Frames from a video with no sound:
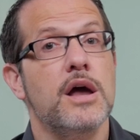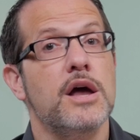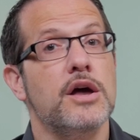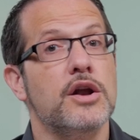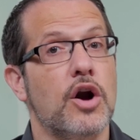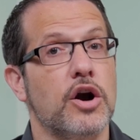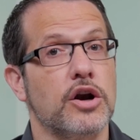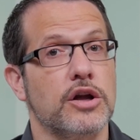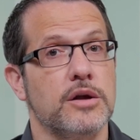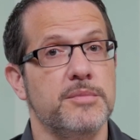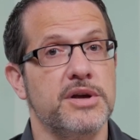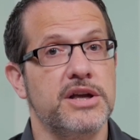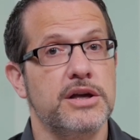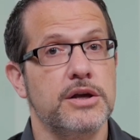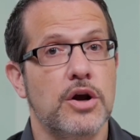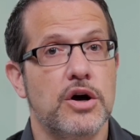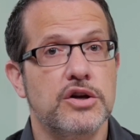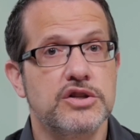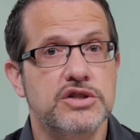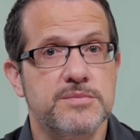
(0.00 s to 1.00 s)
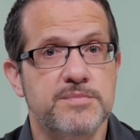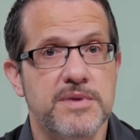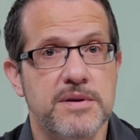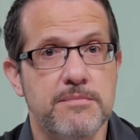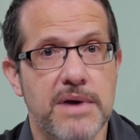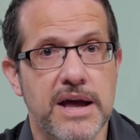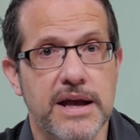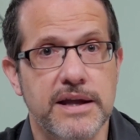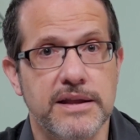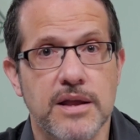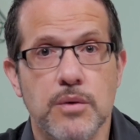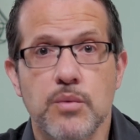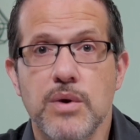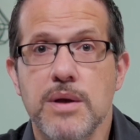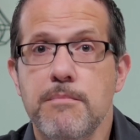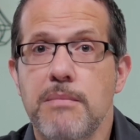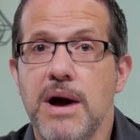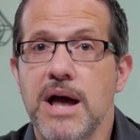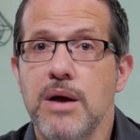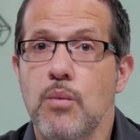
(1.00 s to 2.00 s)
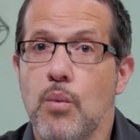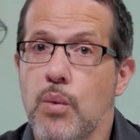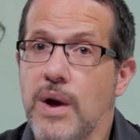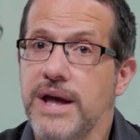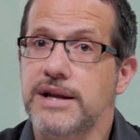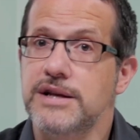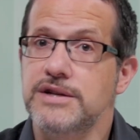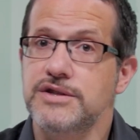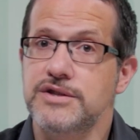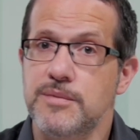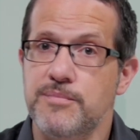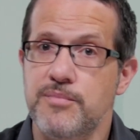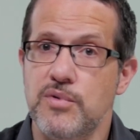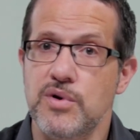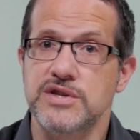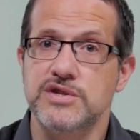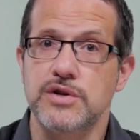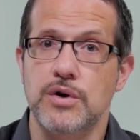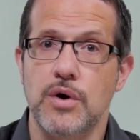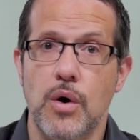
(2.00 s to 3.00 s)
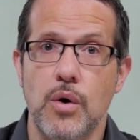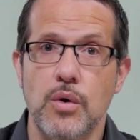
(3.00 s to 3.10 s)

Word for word: An argument can also be made that we might wait until boys are